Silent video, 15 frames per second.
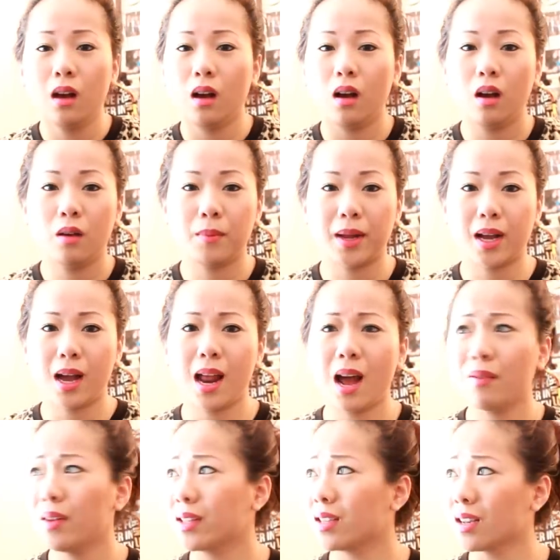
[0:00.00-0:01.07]
oh my god, I
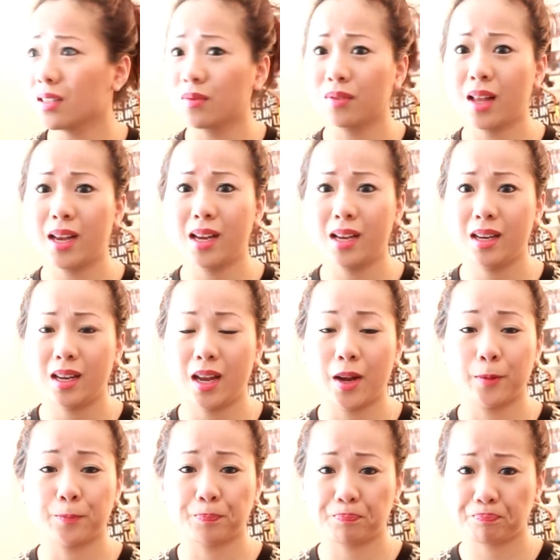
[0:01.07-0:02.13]
have like tons of light in
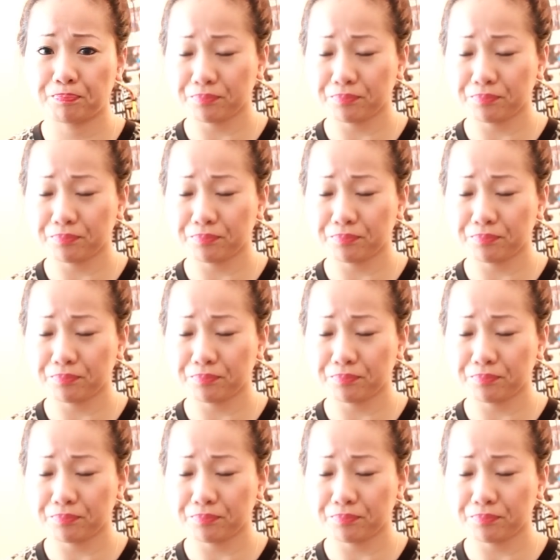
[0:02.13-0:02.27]
here.